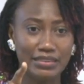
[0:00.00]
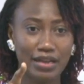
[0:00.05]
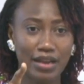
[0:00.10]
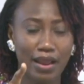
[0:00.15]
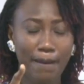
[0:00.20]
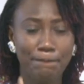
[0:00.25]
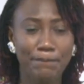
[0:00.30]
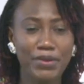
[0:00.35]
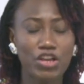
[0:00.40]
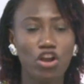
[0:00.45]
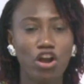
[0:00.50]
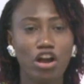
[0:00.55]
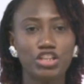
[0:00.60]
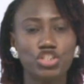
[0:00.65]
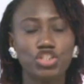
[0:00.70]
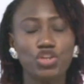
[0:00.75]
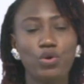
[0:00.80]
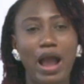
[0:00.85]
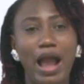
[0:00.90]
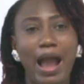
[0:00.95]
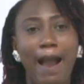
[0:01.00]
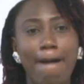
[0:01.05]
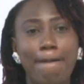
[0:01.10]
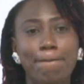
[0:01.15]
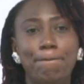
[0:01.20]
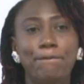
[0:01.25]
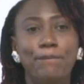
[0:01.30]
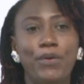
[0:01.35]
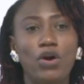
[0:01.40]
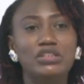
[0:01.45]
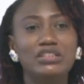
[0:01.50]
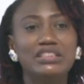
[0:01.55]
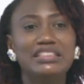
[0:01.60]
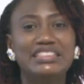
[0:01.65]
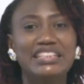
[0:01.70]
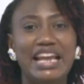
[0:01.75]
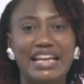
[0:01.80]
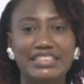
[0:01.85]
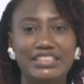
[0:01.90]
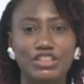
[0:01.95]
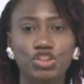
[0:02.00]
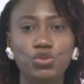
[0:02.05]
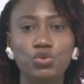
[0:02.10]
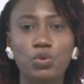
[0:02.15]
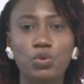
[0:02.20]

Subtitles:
Because you are bonded, you are